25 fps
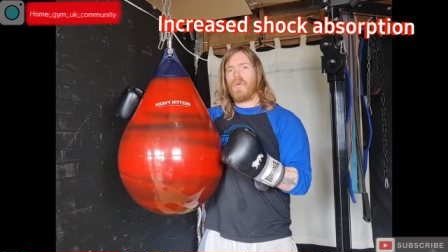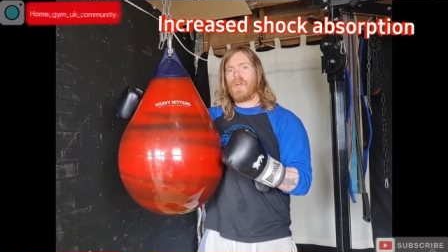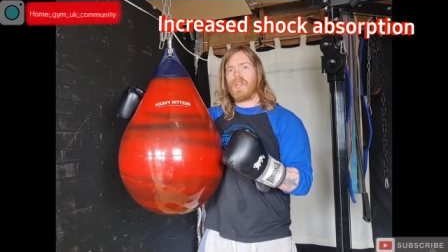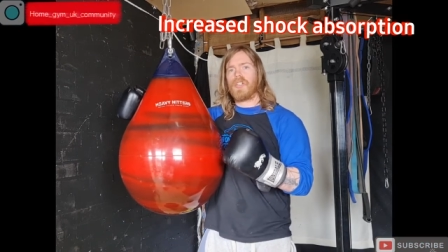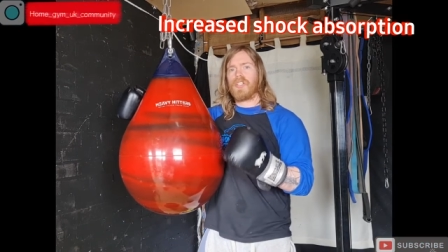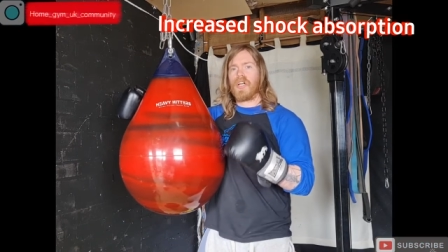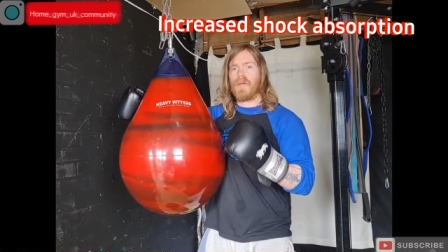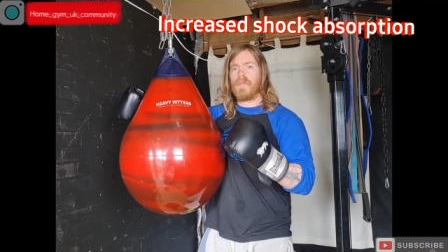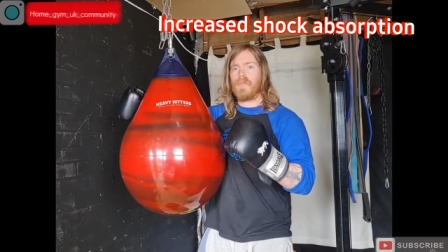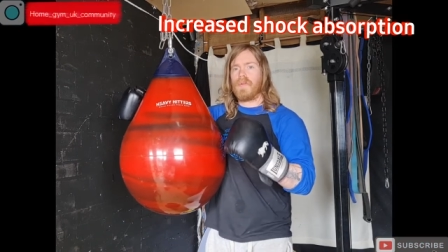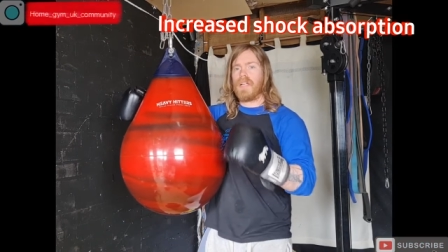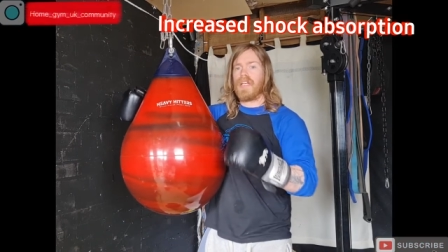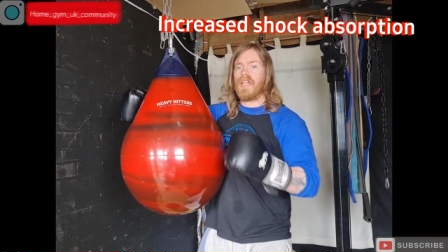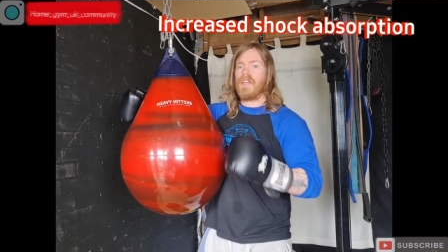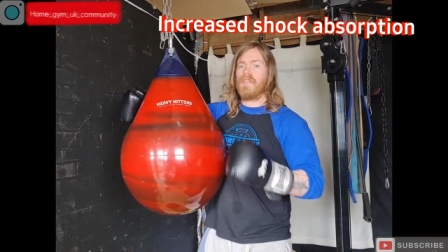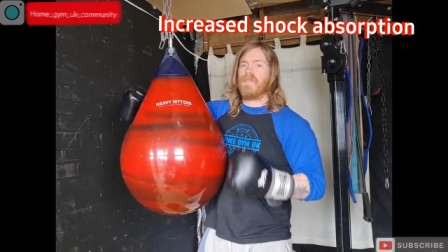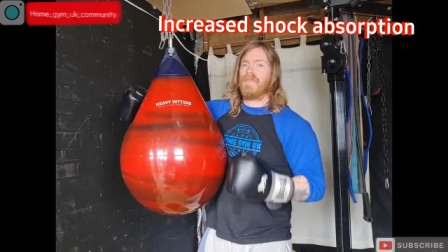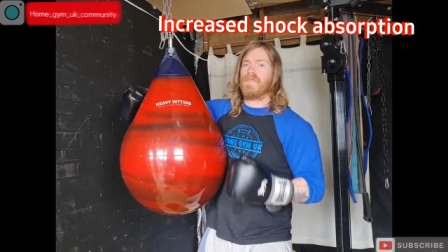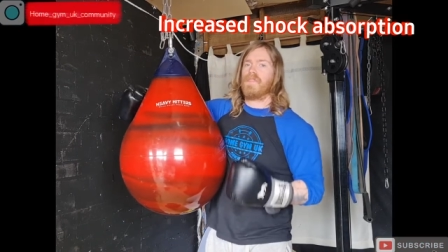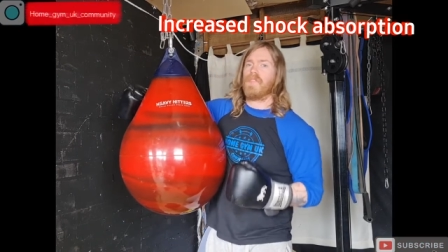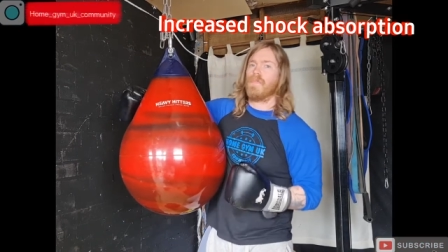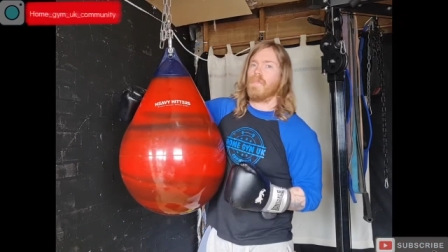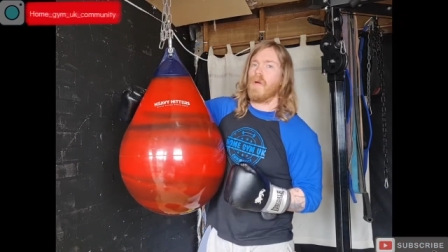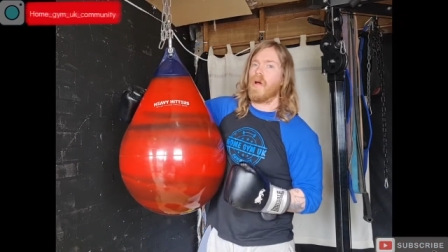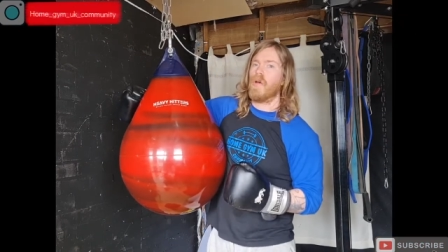which I
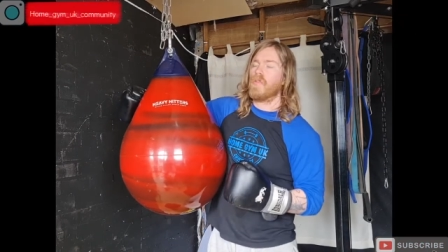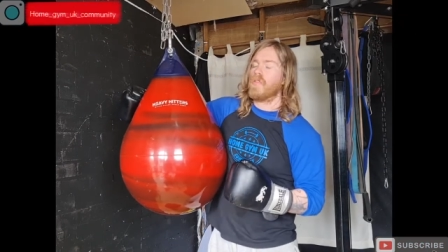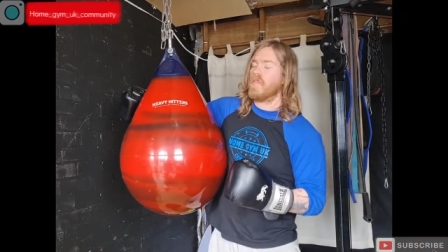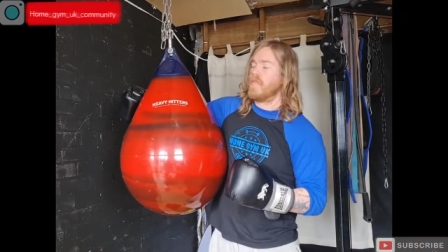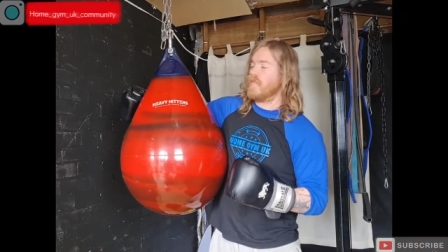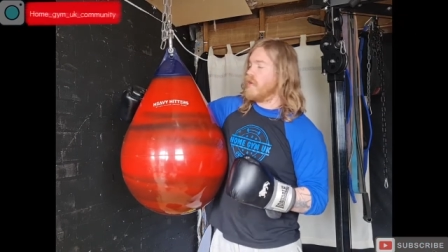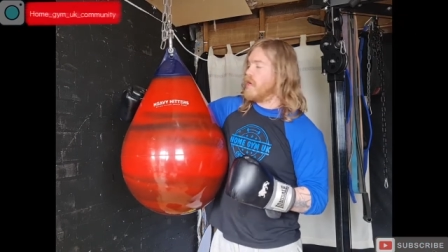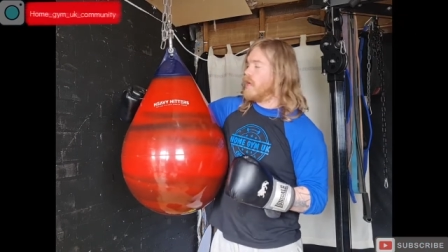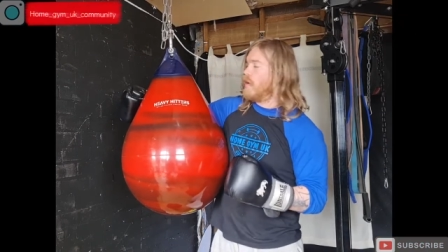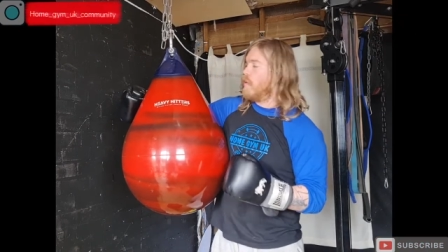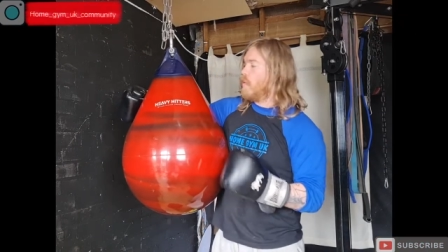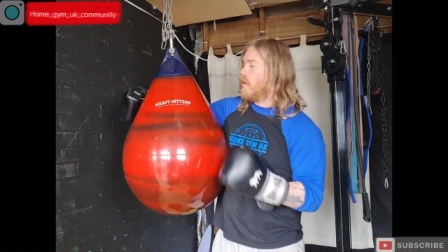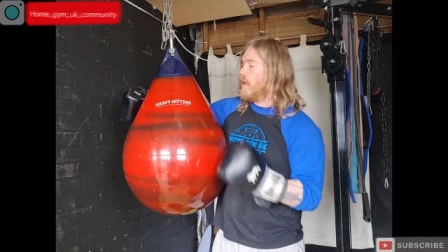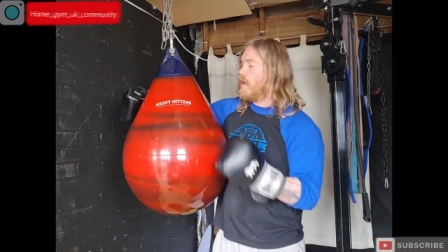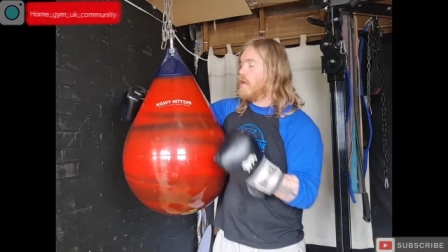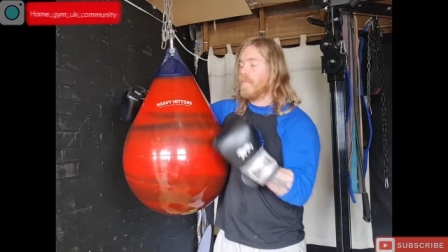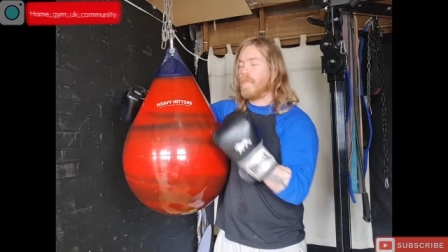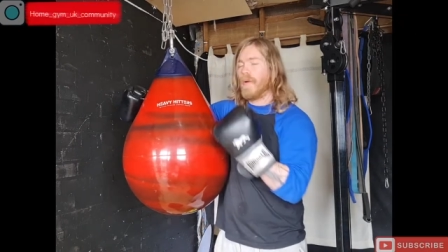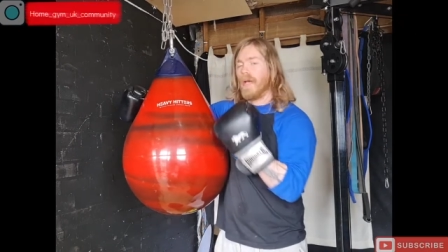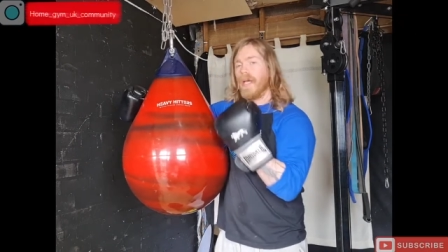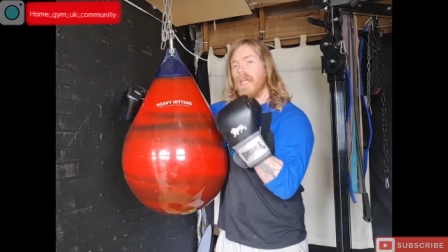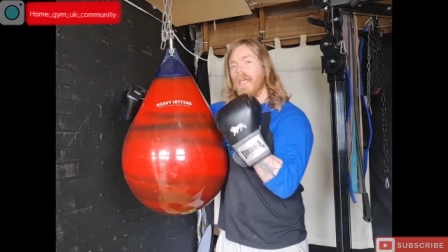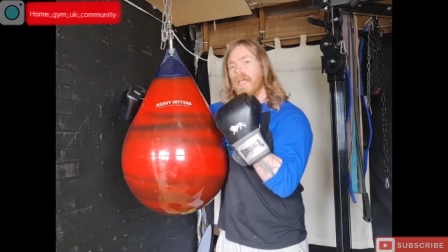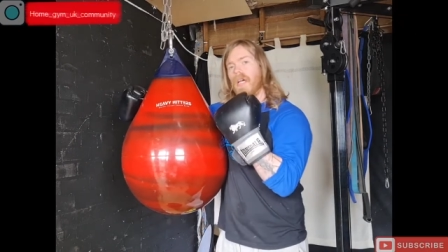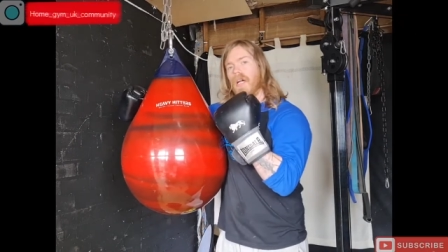believe to most of you it will
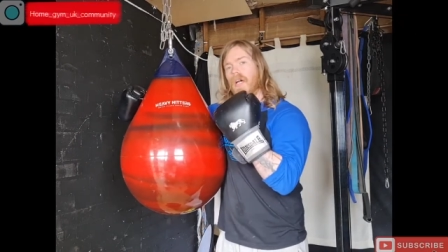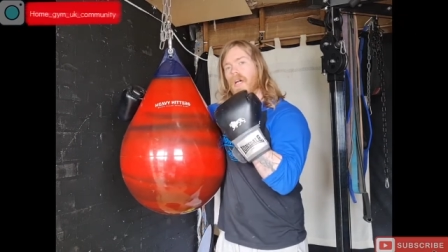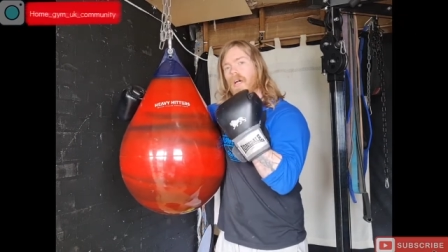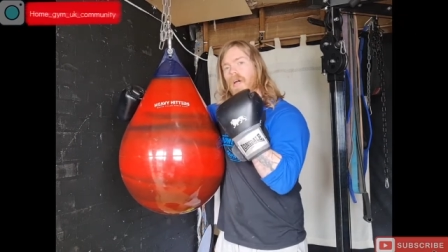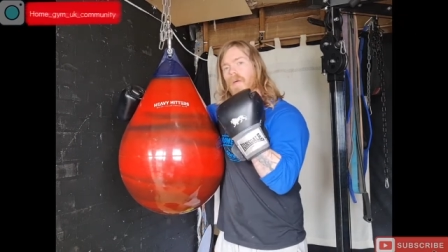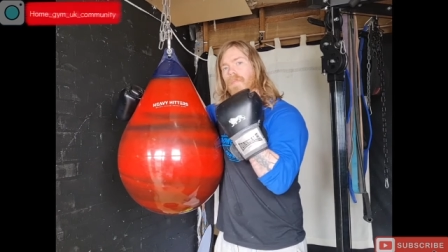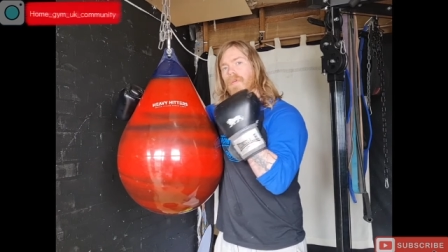be,